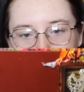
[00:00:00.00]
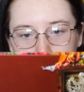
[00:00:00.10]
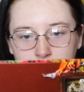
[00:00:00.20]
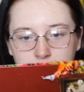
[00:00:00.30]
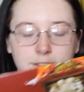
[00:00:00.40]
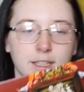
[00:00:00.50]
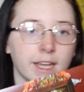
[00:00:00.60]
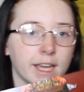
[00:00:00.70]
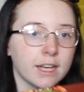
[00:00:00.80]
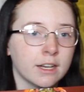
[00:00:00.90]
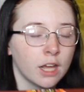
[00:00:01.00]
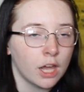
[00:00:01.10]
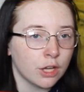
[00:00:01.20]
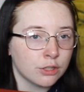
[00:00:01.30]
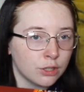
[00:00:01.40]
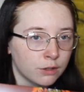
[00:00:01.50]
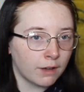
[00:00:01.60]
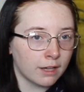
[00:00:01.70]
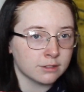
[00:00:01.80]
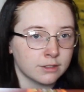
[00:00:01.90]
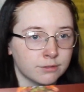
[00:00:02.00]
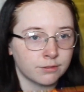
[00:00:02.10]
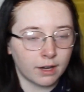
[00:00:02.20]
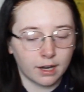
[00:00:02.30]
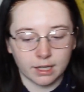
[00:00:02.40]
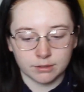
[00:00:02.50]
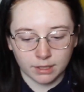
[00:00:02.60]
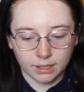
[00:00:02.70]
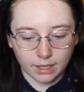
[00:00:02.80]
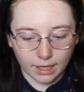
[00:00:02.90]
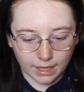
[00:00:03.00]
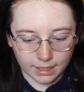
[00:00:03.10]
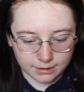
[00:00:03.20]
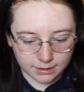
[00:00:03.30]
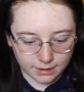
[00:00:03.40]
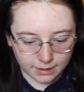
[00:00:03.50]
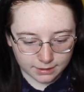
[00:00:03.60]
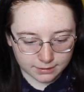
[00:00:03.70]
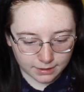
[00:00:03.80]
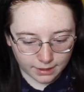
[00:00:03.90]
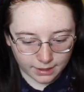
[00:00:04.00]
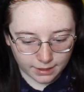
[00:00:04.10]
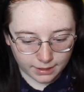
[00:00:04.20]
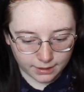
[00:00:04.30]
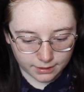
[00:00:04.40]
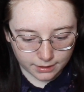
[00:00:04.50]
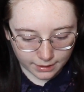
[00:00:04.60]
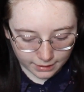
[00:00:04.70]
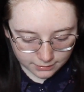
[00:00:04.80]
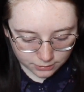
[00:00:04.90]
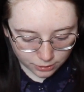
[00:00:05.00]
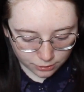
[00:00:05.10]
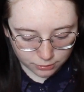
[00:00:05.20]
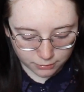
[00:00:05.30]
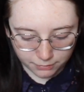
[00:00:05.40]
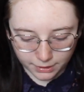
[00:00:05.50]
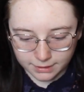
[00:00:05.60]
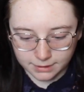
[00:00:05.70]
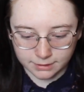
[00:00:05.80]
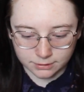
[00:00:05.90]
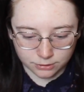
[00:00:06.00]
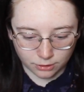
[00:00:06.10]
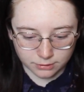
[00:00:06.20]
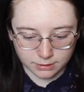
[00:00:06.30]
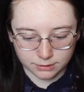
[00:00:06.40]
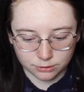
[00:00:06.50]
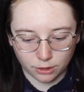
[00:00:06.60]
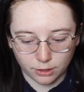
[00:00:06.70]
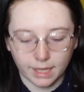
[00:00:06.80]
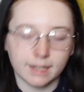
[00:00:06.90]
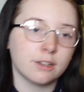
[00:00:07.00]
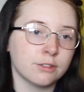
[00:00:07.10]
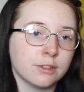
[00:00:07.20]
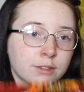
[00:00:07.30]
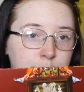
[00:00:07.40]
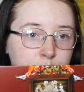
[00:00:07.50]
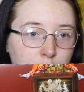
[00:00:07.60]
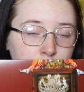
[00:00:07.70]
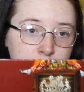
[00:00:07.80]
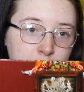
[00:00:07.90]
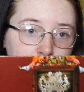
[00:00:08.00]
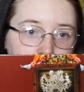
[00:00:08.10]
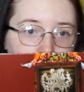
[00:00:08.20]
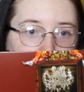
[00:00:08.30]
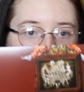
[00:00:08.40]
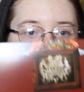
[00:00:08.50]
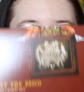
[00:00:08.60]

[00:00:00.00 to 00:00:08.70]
released in 2005, and it is has a total of 13 songs. It's got 8 on side A